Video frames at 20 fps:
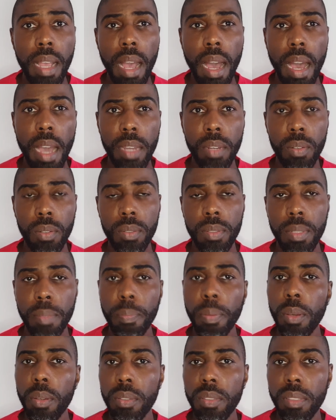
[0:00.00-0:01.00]
I only
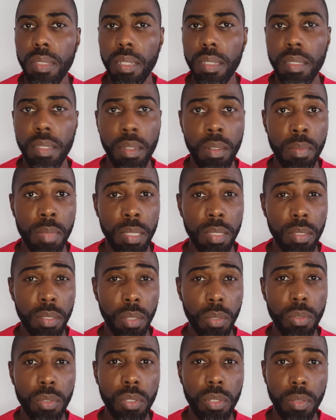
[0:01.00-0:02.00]
posted on my
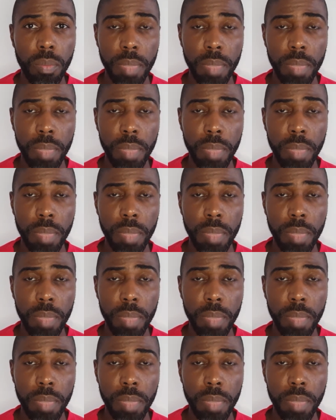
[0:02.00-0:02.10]
social